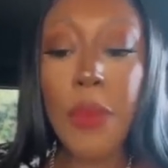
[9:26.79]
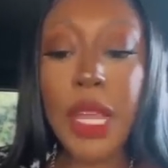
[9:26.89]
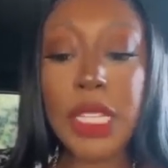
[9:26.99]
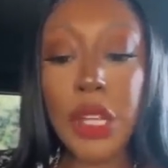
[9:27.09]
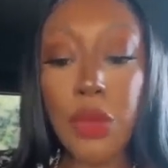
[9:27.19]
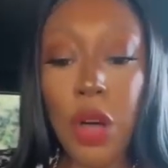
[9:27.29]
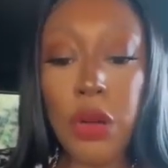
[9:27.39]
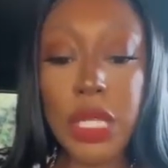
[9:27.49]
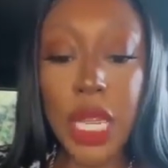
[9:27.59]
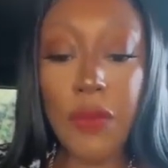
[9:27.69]
They said, you were
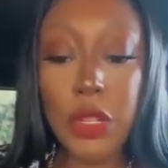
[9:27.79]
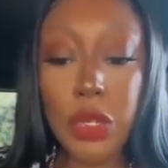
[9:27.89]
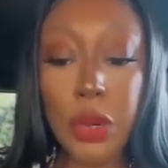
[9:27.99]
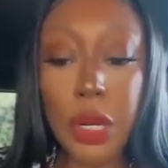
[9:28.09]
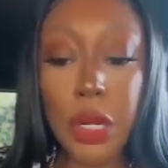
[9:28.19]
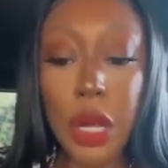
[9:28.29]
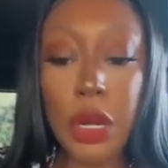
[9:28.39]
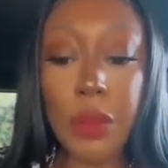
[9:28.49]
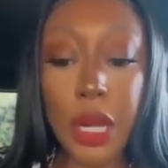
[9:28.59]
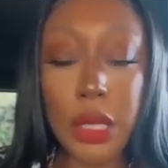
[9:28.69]
on the scene for 20 to
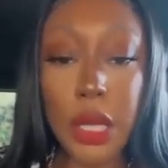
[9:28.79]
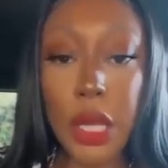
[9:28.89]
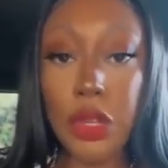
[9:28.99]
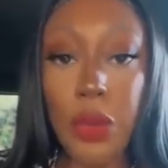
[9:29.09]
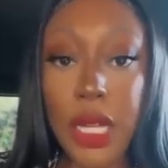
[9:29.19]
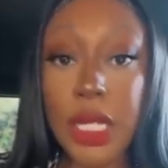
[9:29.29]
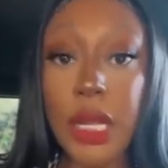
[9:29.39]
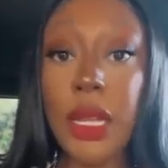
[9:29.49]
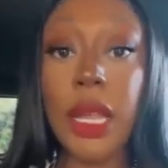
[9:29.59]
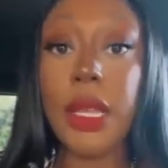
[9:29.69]
30 minutes and you ain't
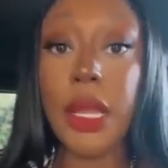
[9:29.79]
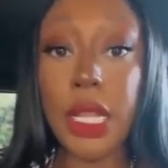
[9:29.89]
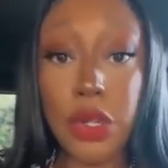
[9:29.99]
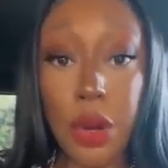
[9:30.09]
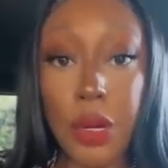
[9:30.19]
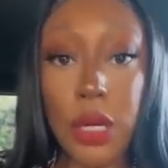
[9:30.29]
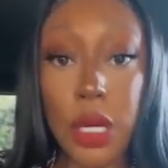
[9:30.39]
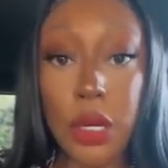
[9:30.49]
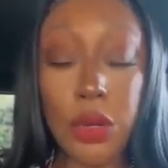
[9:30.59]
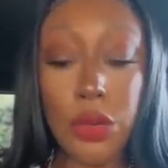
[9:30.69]
see nothing that Tory did.